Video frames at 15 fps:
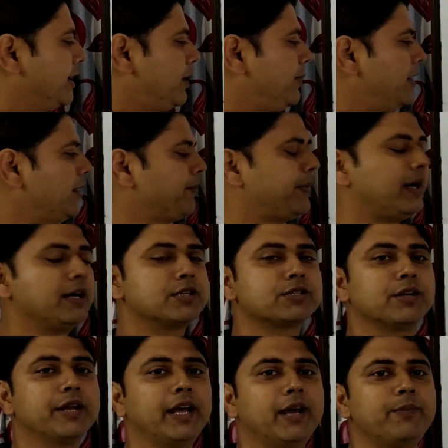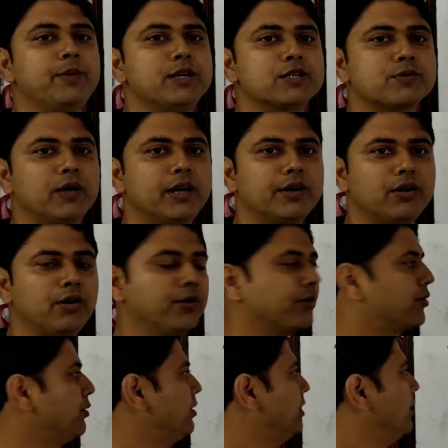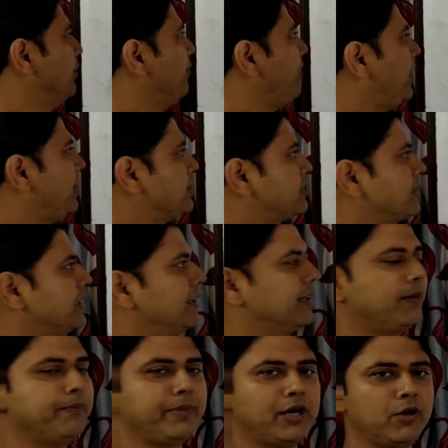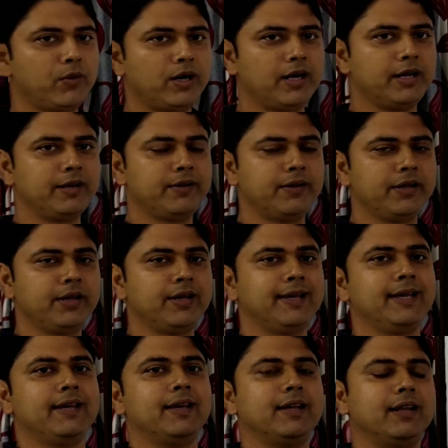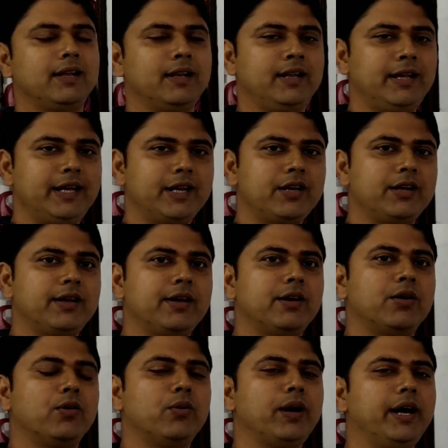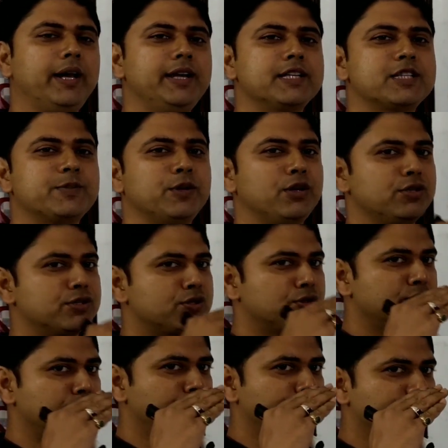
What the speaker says: the given function f is what? Onto. First, number 1, let y is belongs to